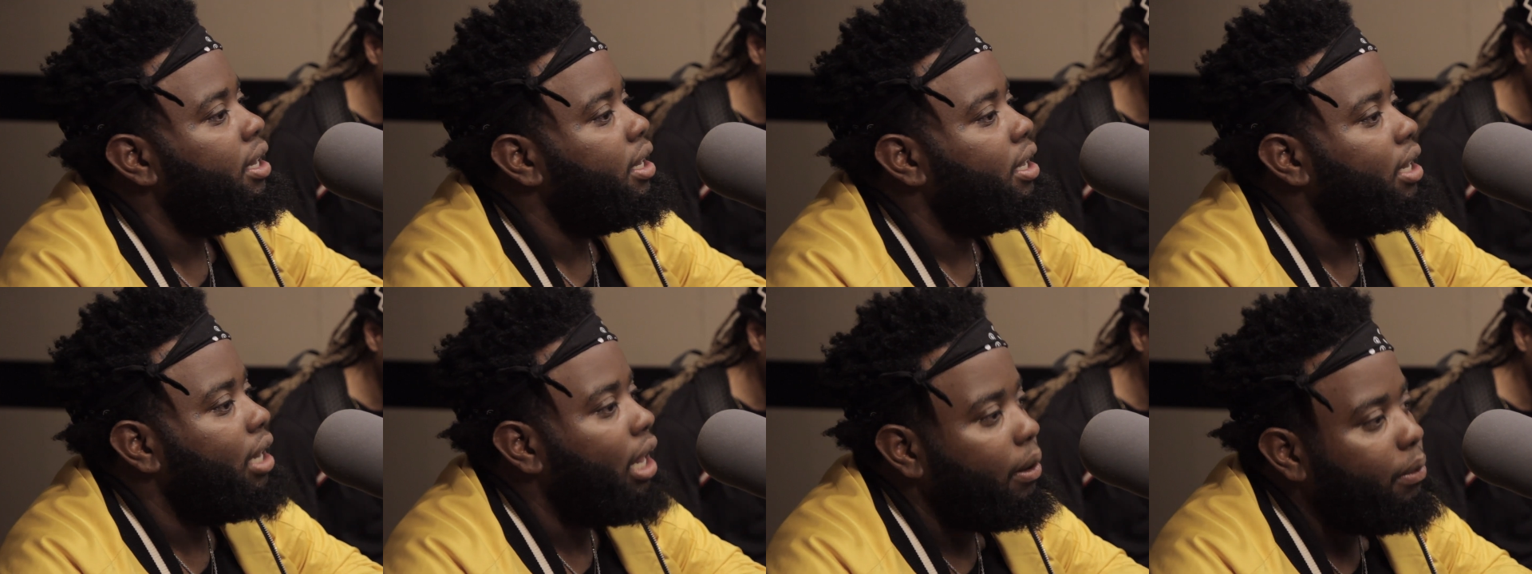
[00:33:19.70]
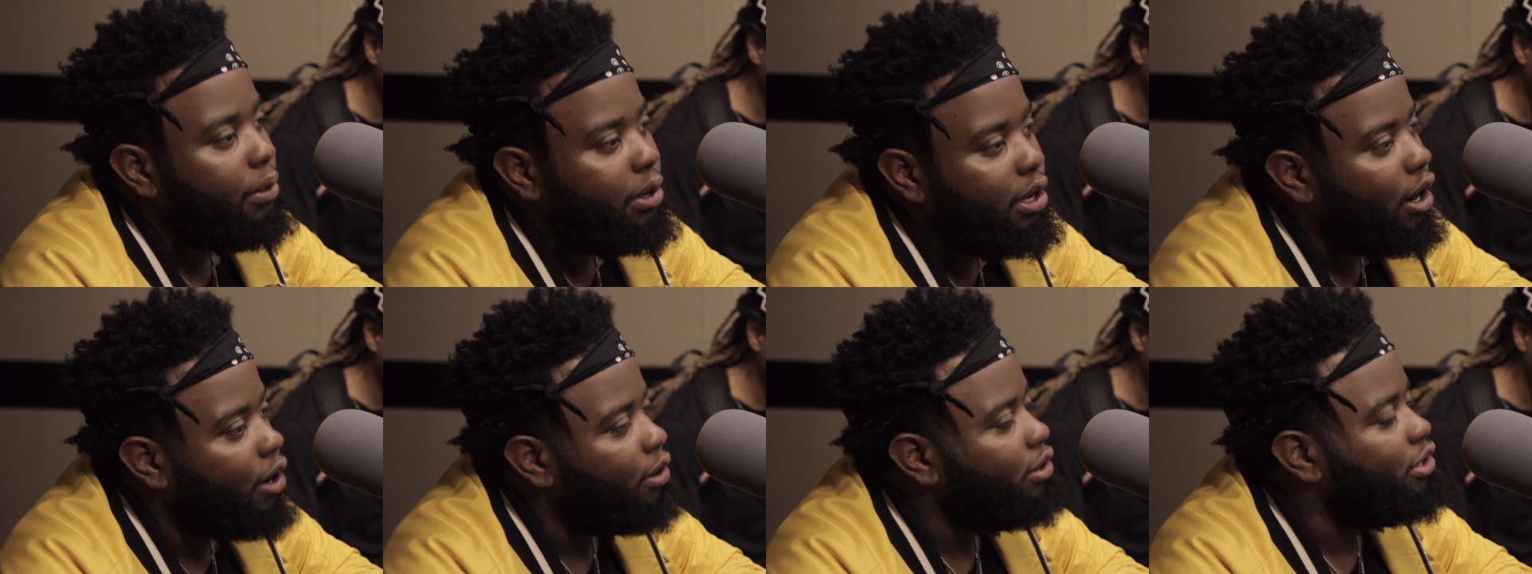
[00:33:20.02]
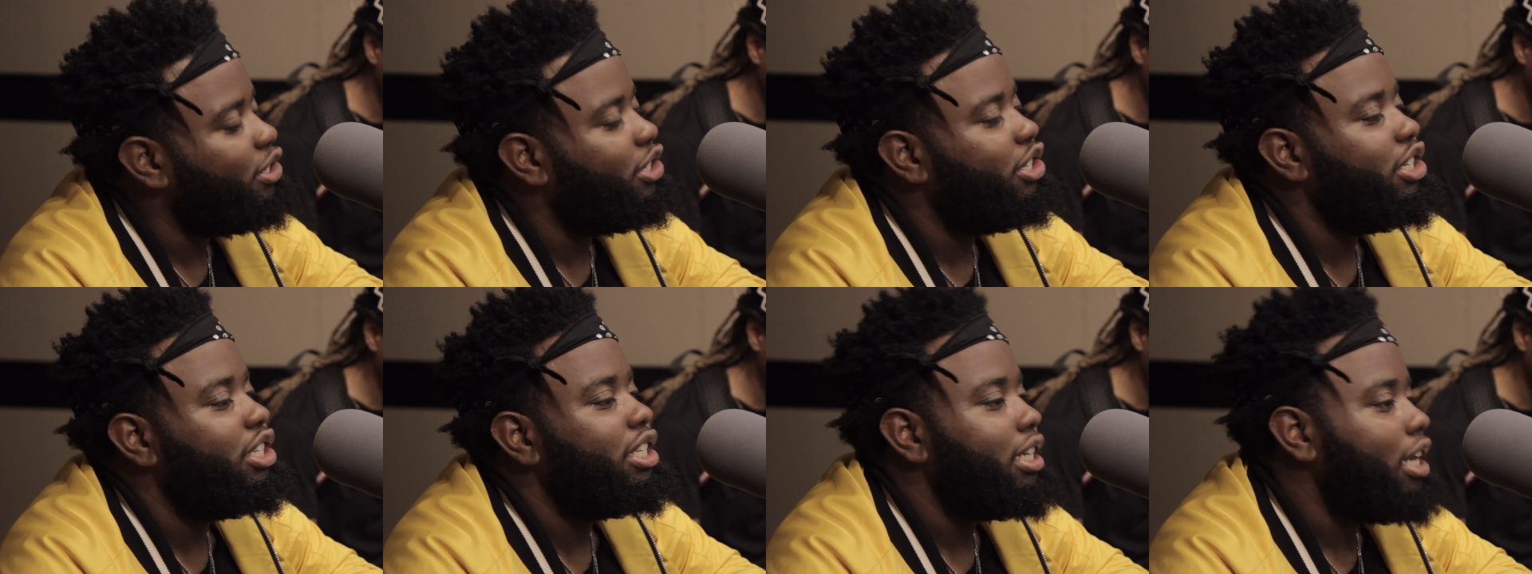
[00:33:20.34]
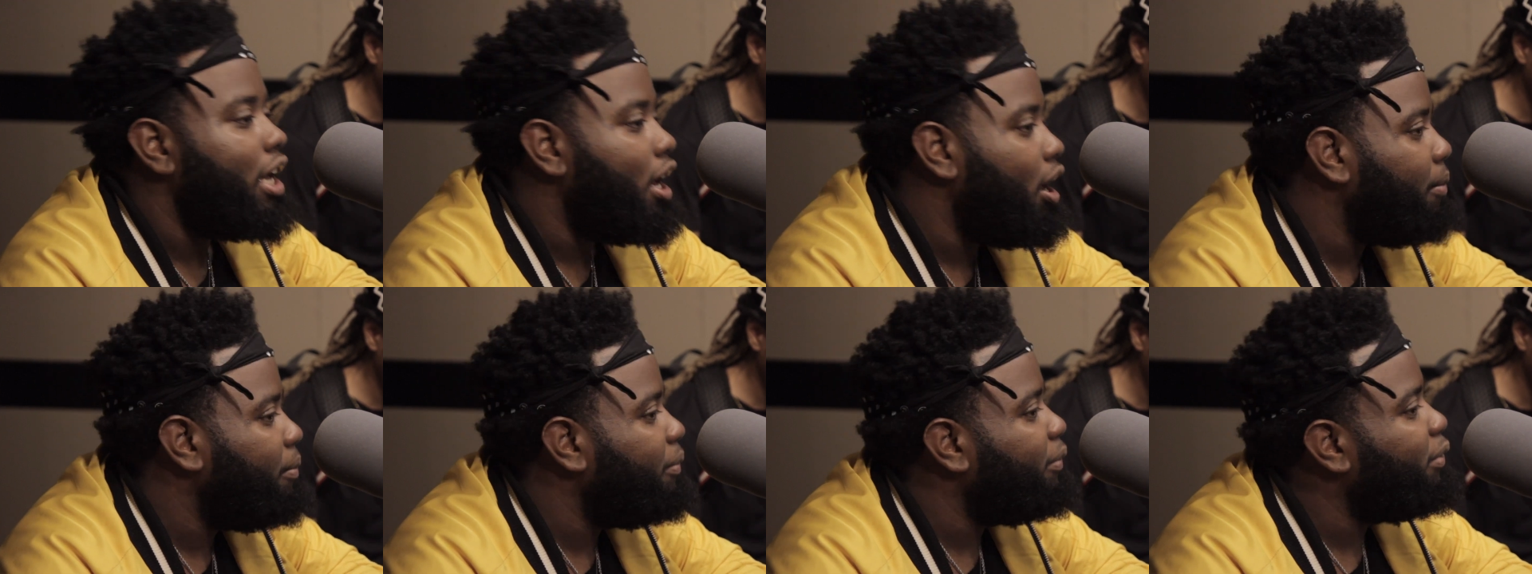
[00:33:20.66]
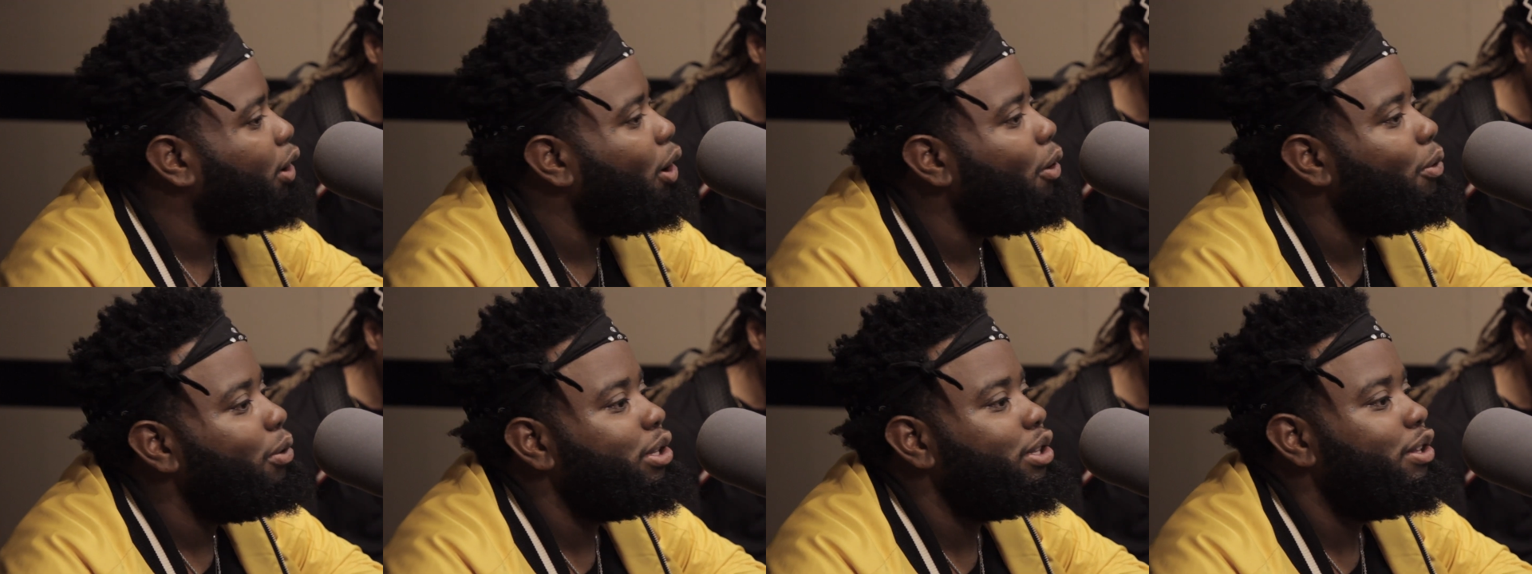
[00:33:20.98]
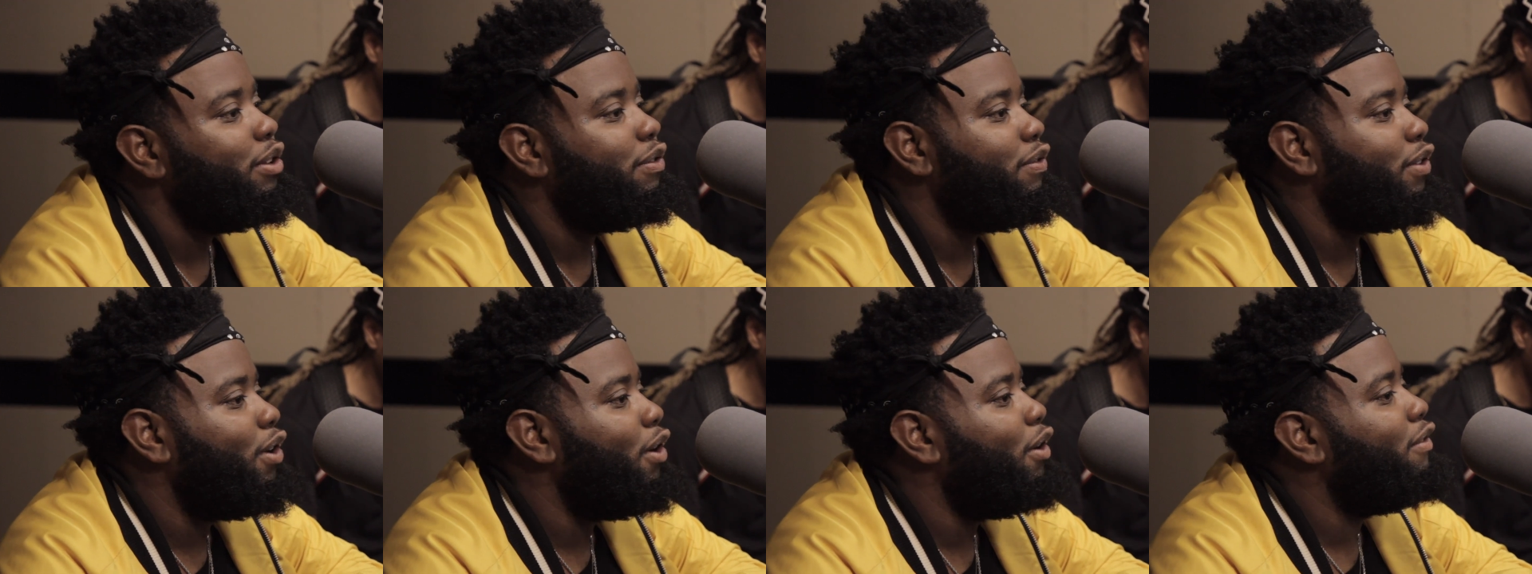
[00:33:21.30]
Like we are just come go with
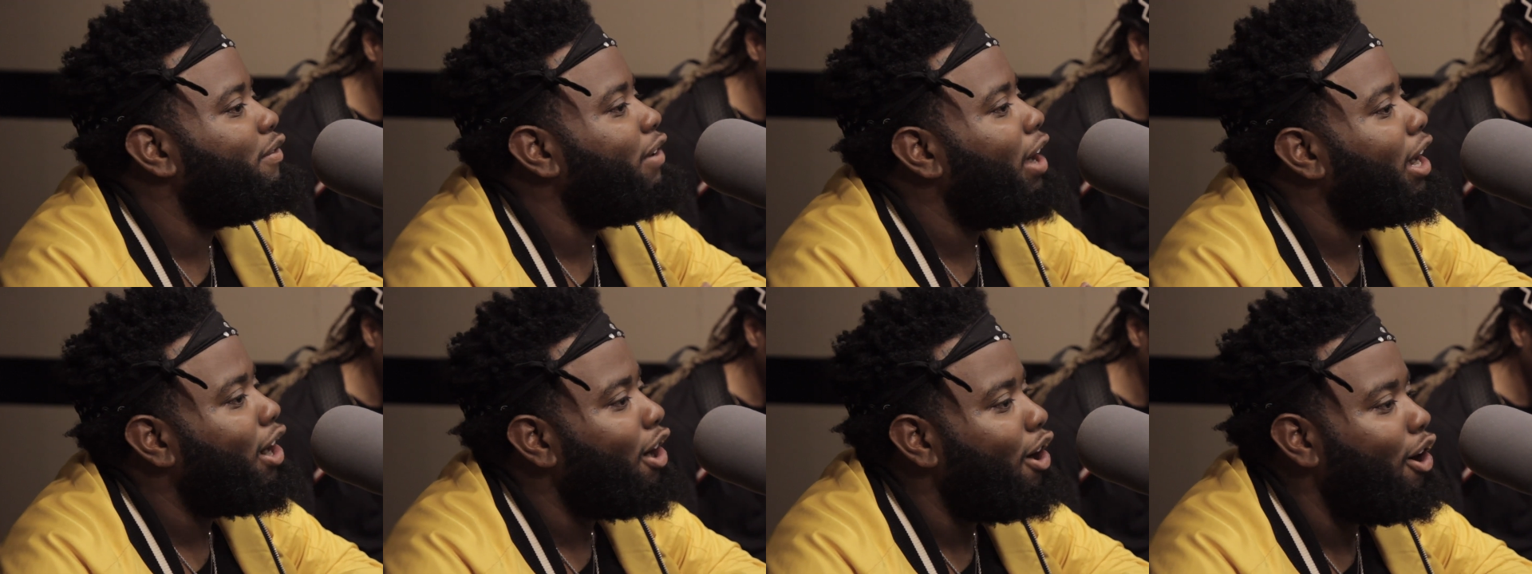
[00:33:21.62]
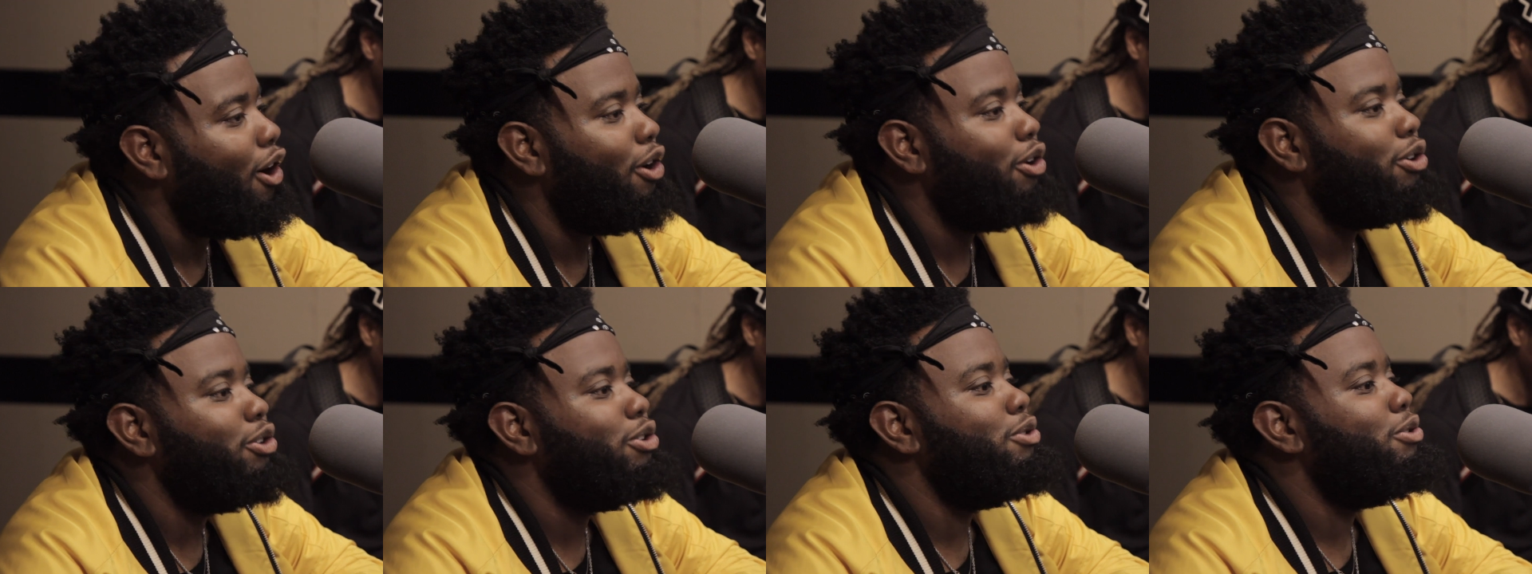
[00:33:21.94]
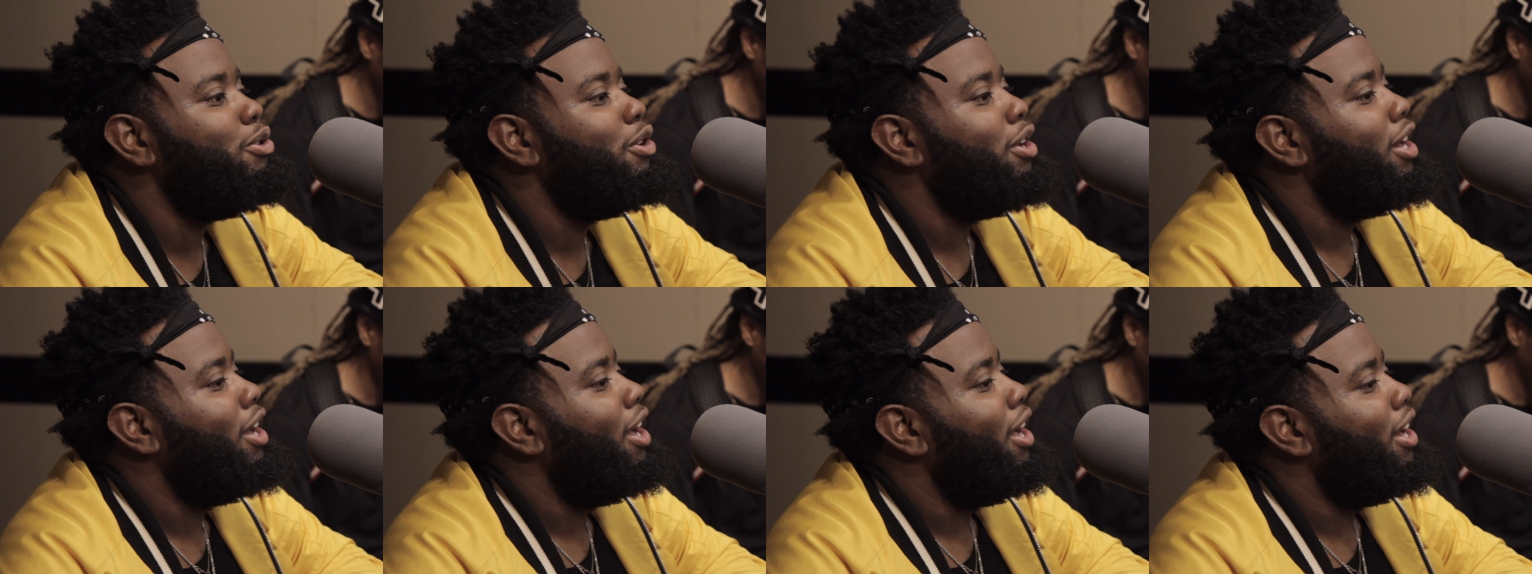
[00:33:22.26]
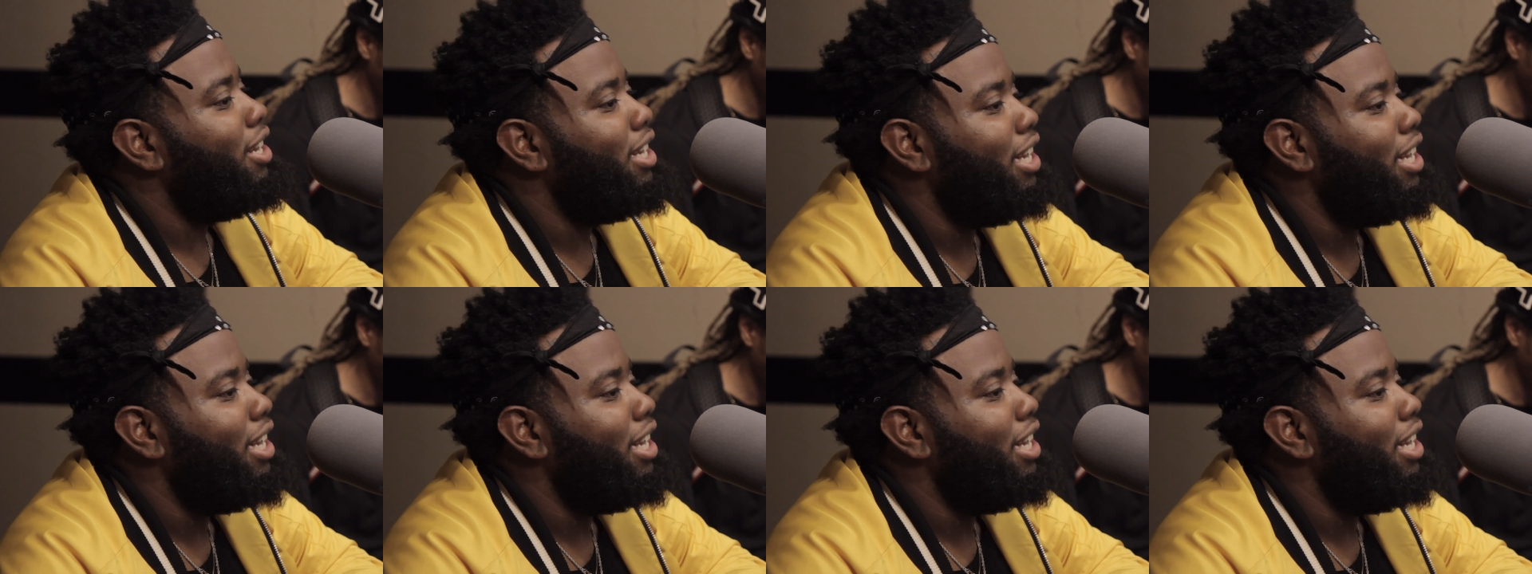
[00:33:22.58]
the flow. If I call exactly.